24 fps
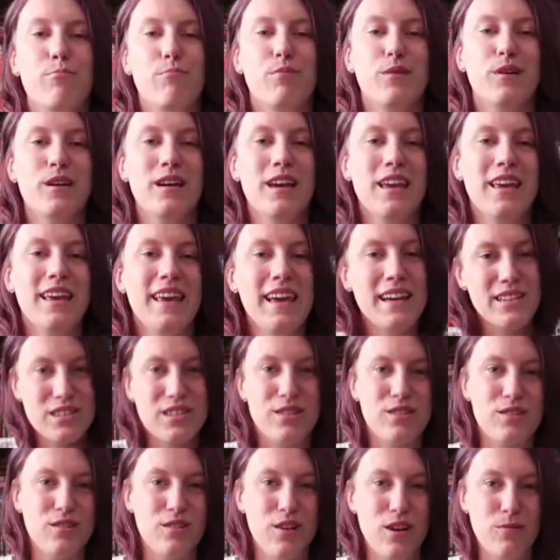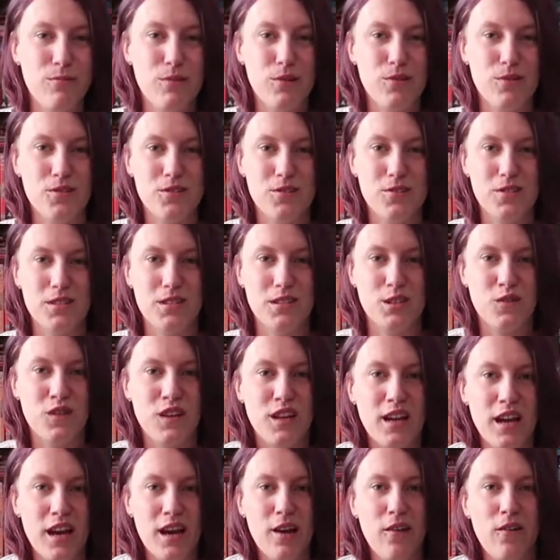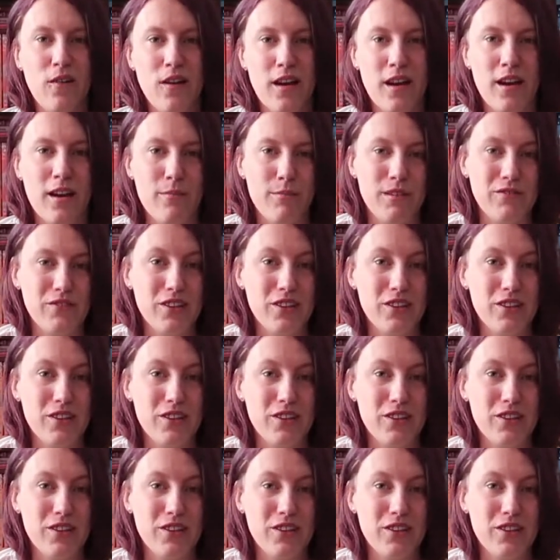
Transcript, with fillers: but yes I do hope you enjoyed this video um,